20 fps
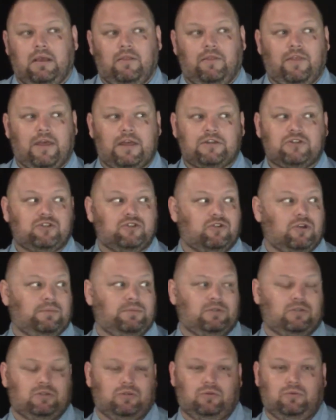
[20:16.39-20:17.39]
That's
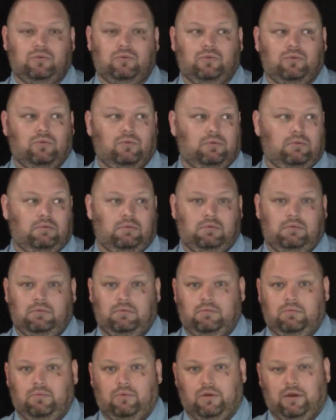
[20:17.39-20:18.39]
trips to
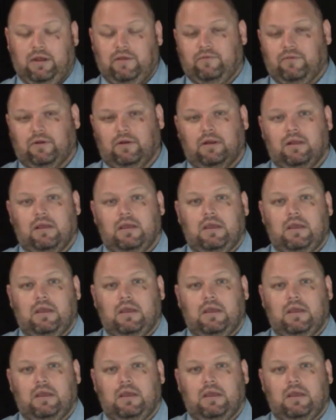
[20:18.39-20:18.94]
wherever.